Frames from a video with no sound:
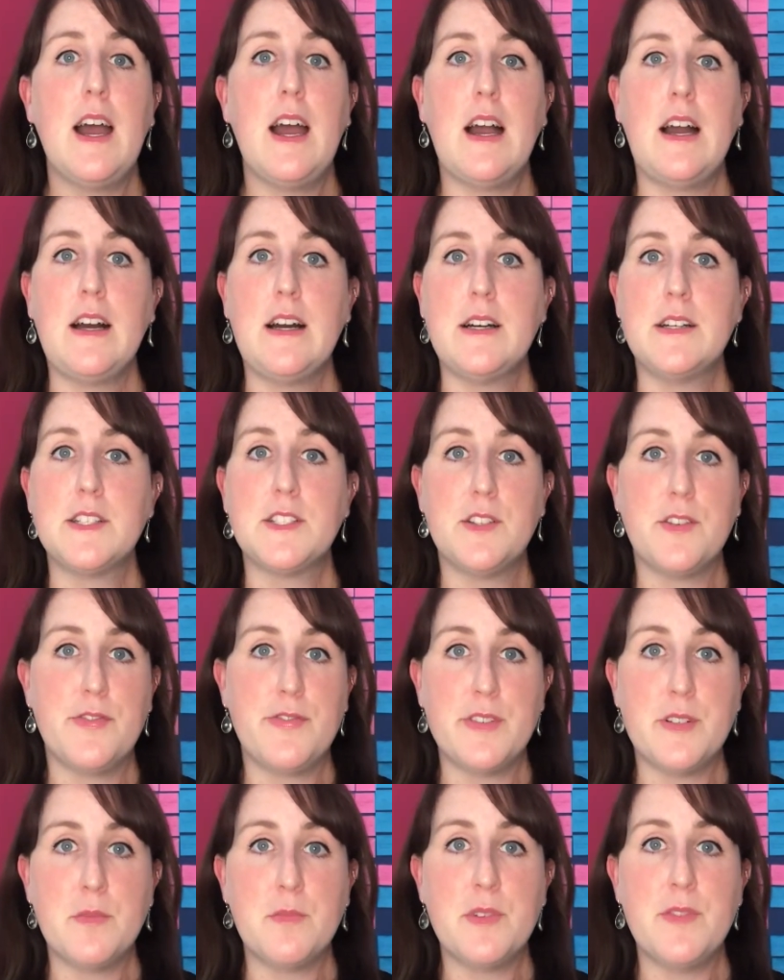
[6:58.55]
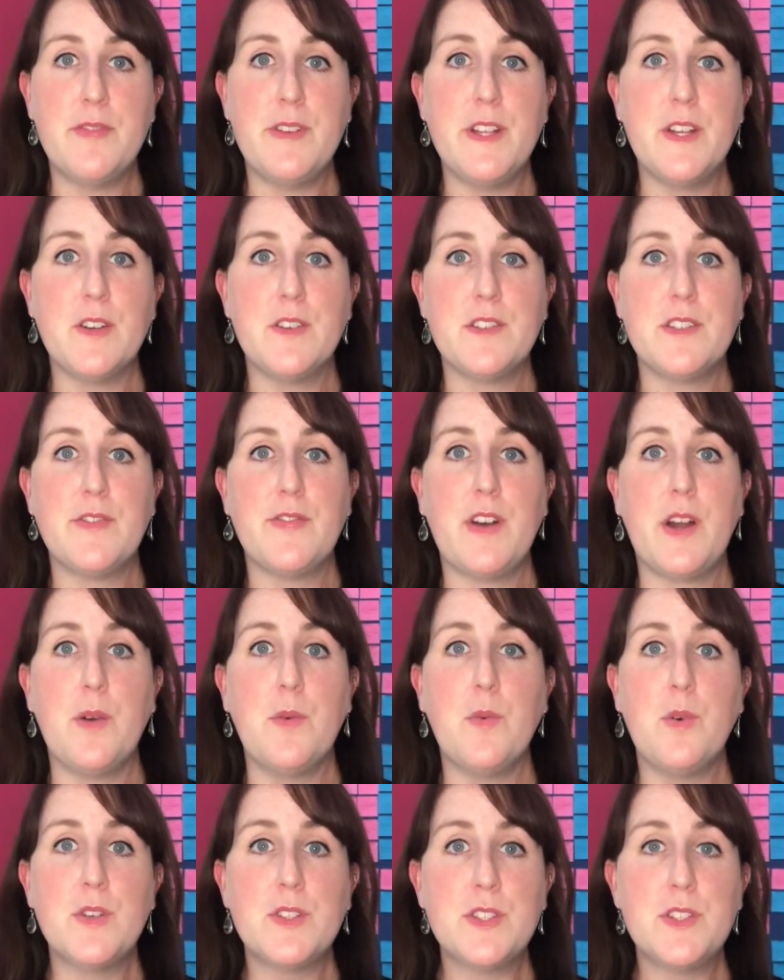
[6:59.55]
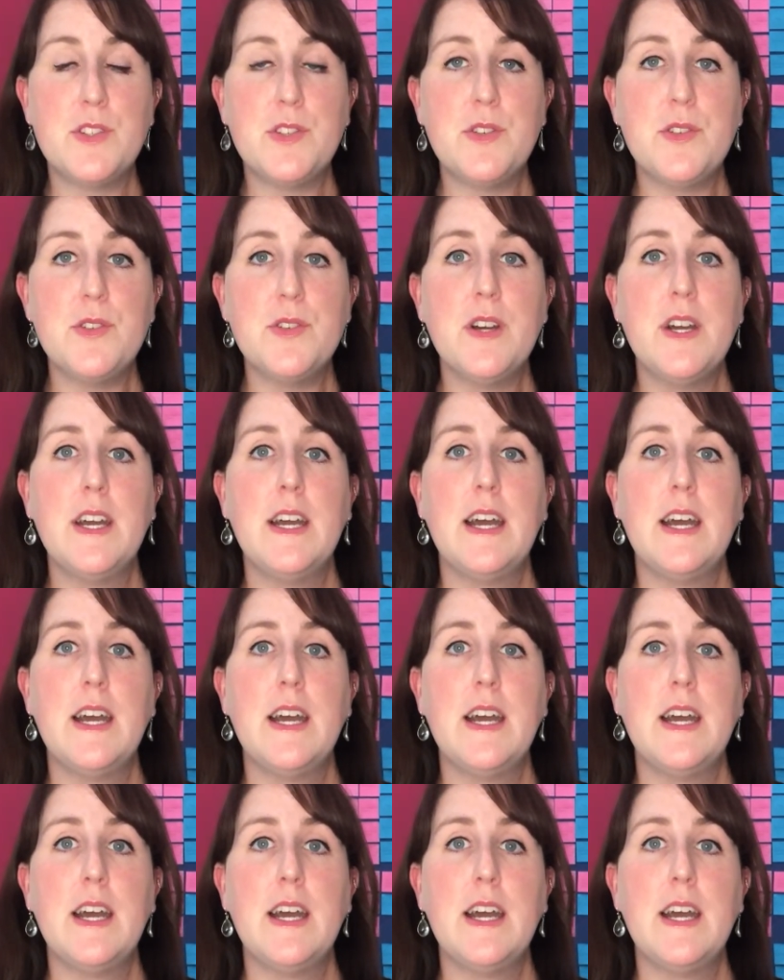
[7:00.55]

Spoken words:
to film the videos if I want to,